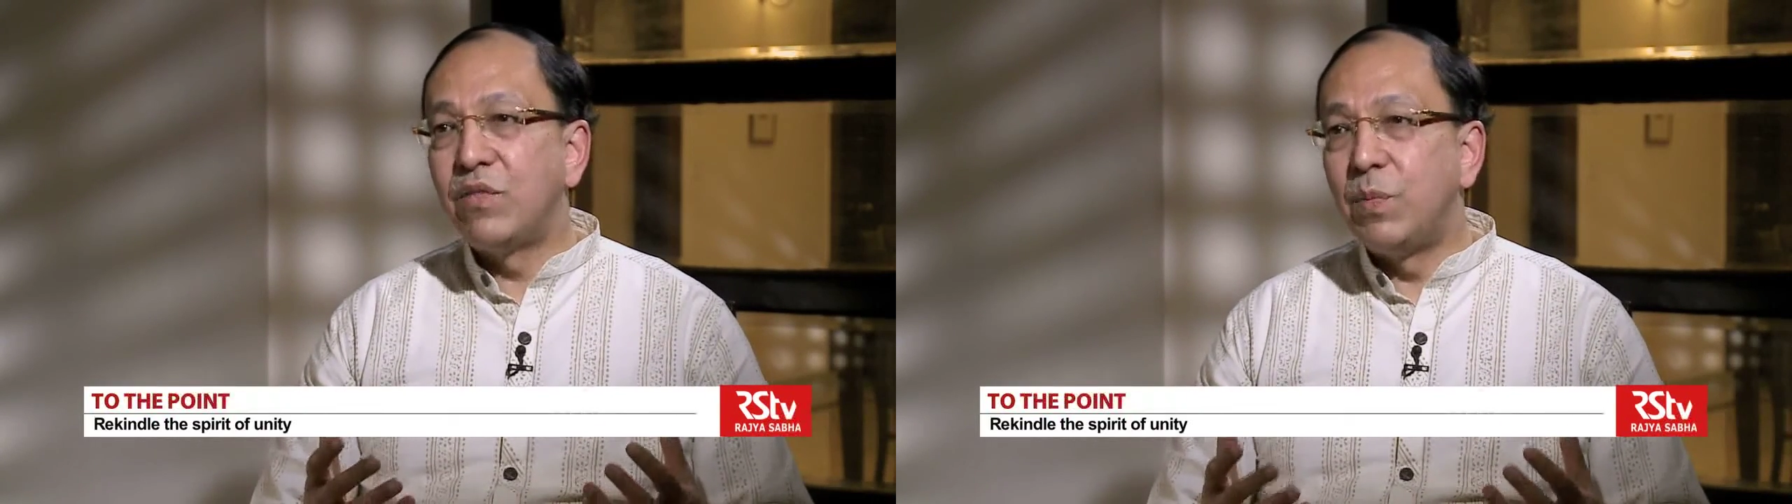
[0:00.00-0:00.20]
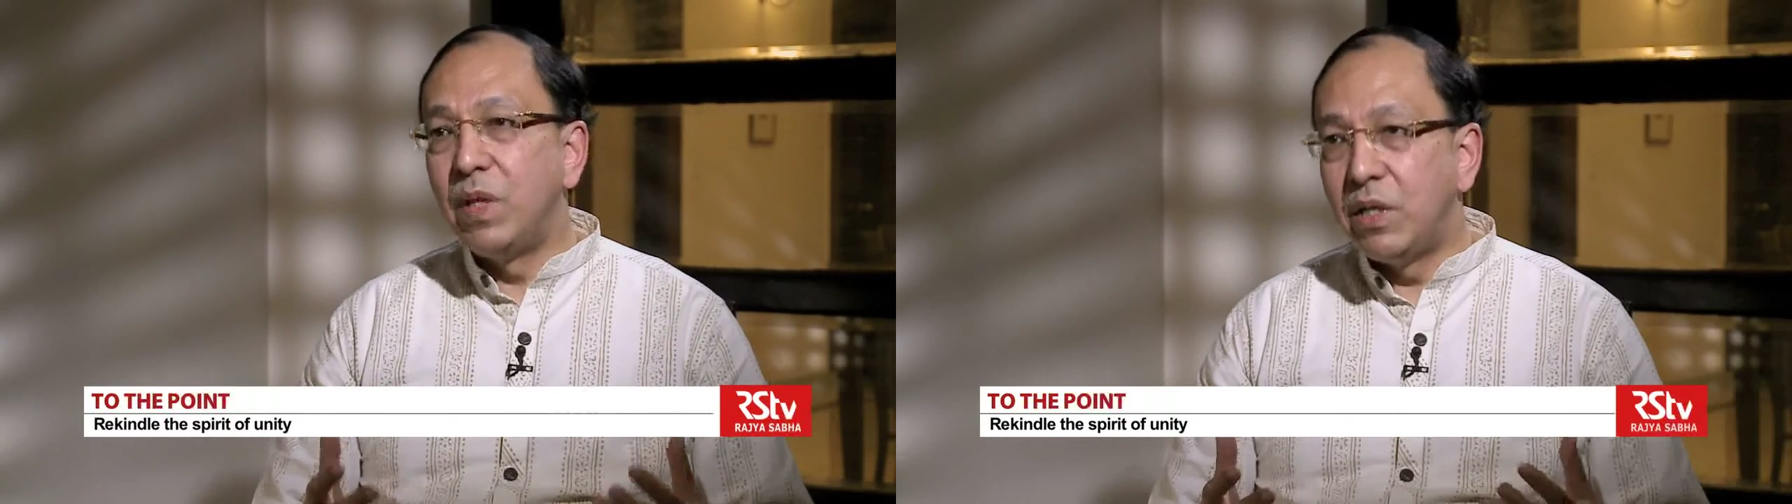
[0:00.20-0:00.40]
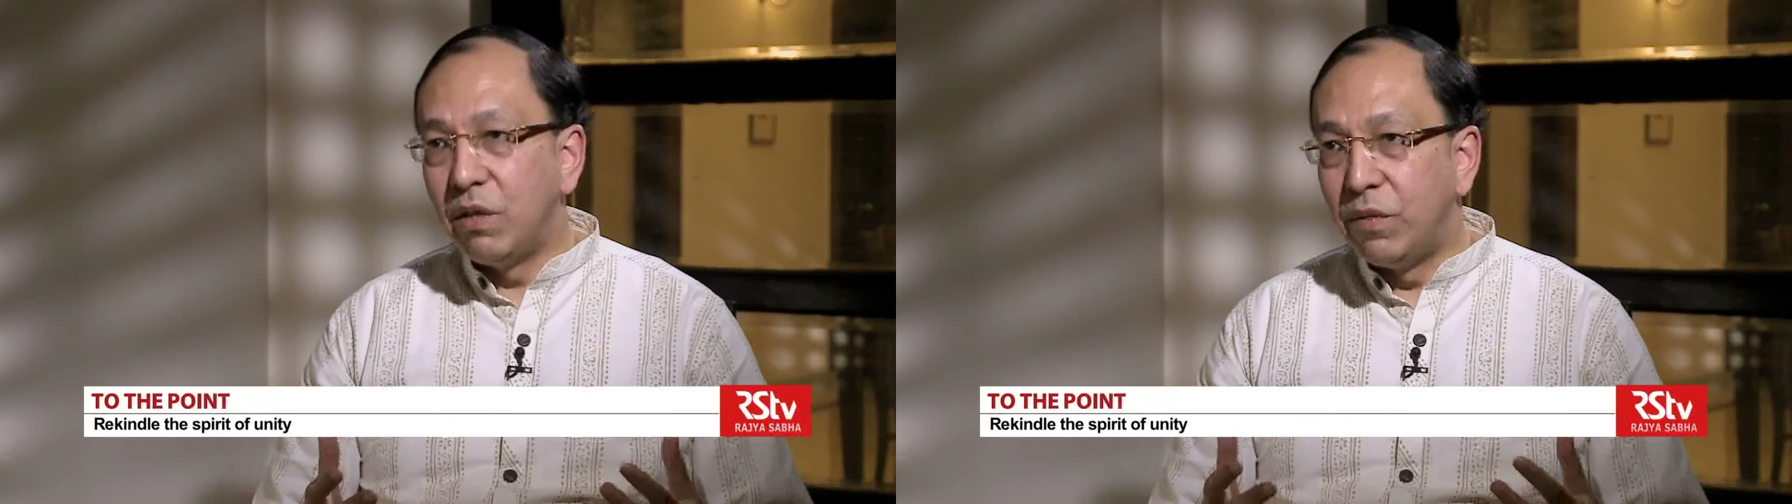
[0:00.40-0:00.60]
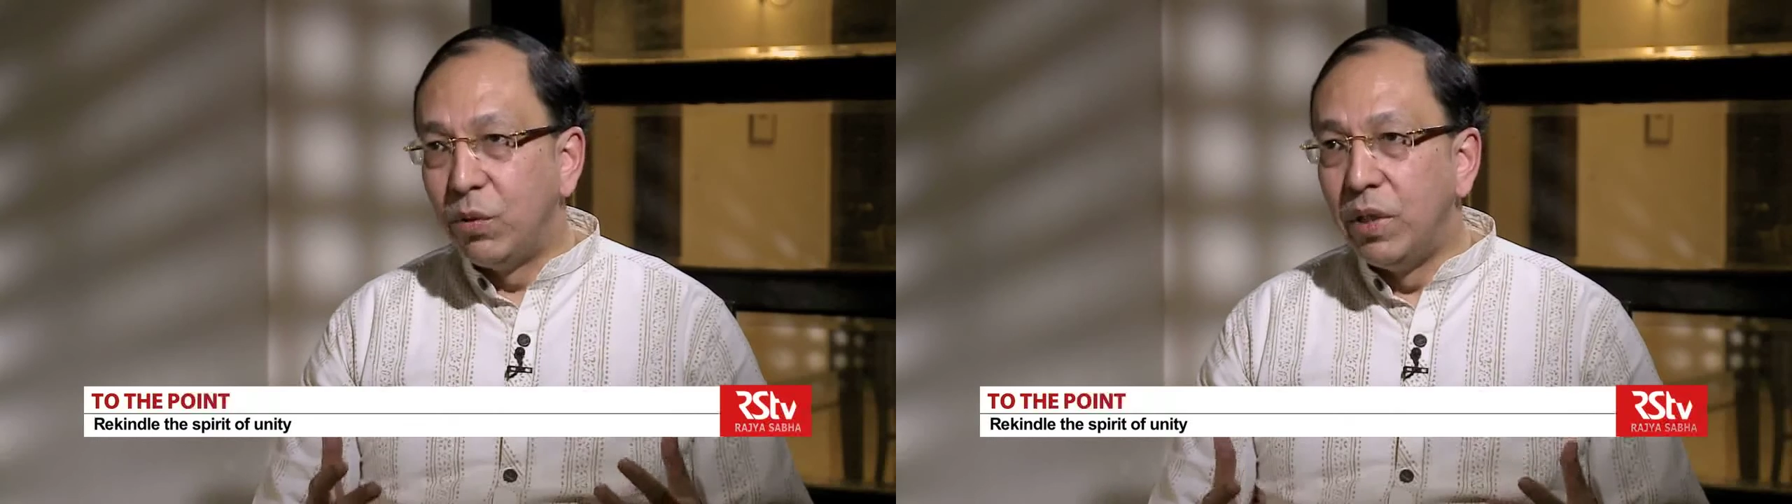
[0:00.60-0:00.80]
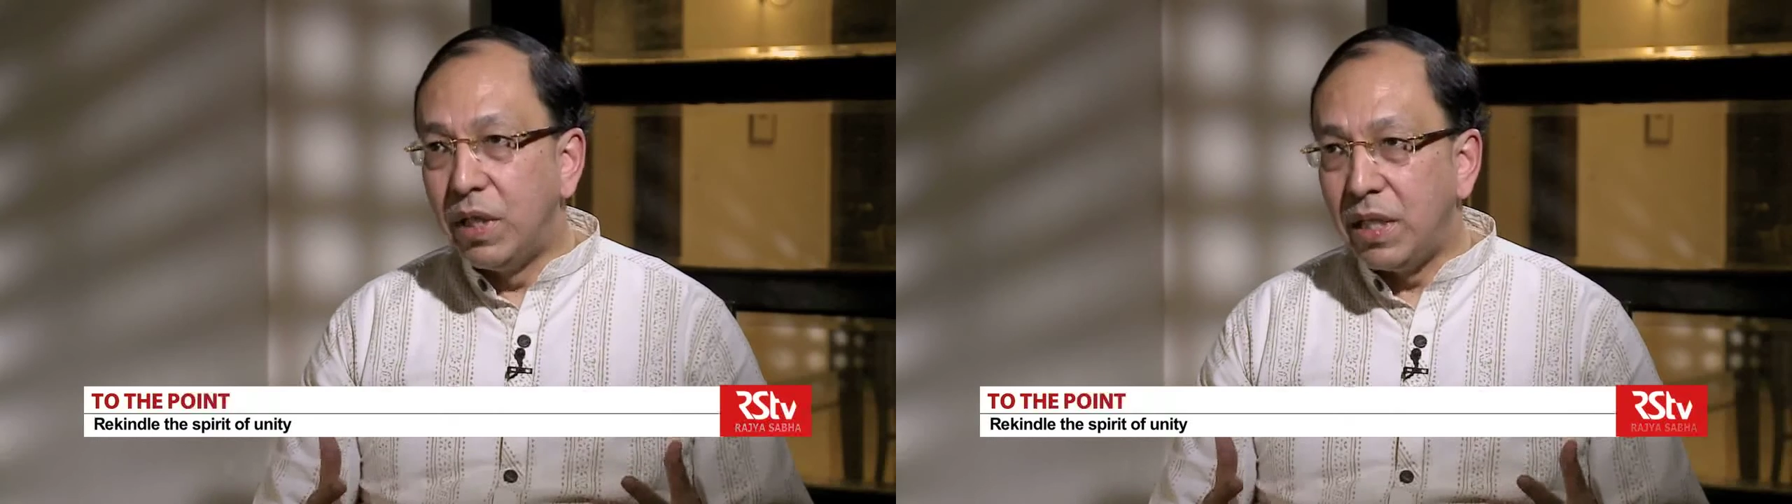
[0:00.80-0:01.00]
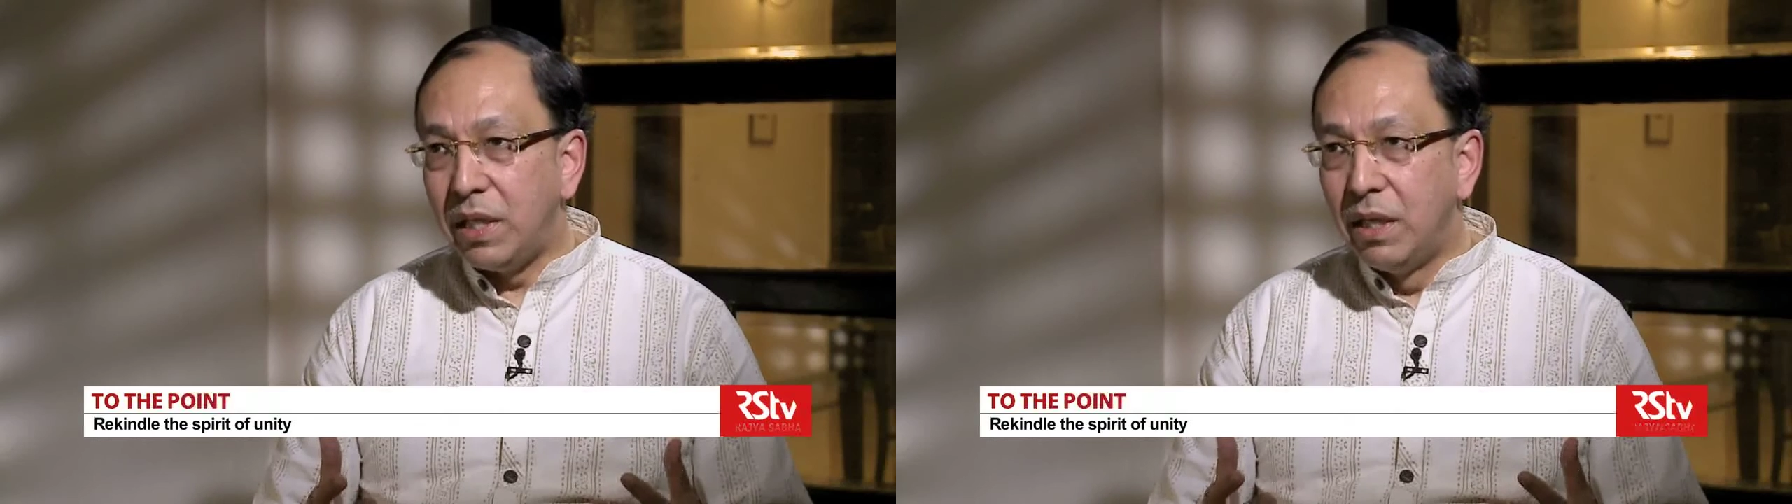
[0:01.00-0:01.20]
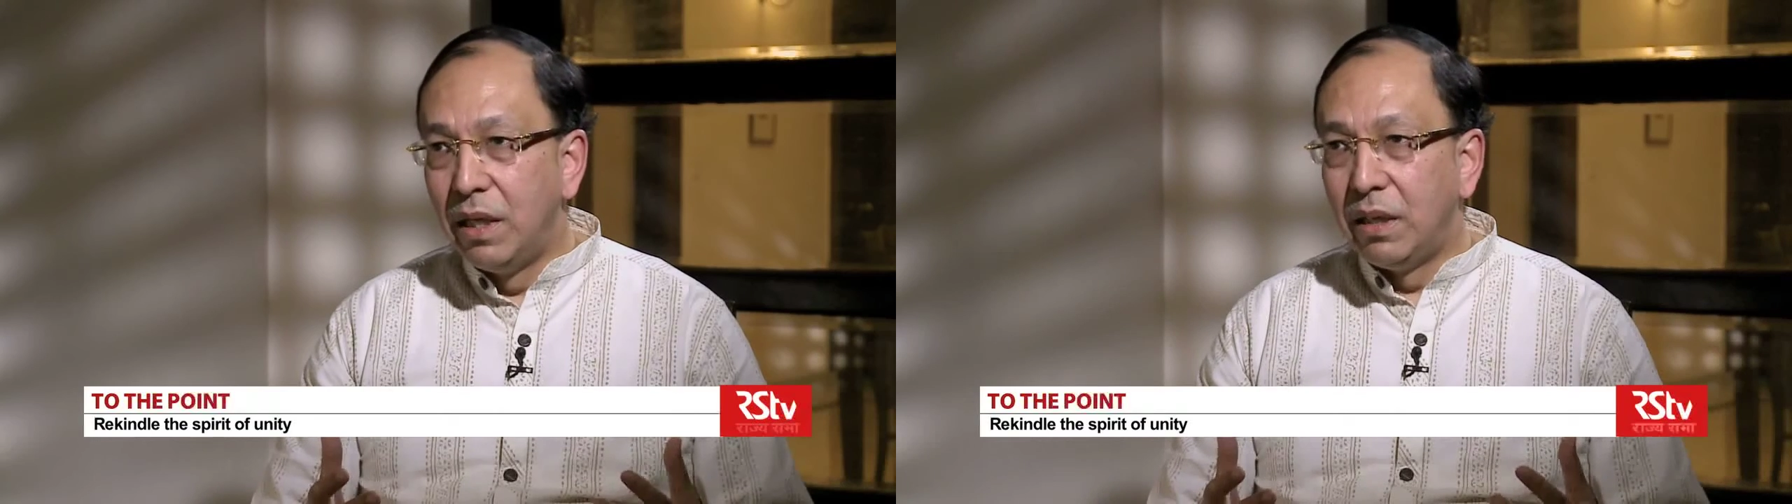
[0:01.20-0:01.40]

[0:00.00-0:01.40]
spirit of unity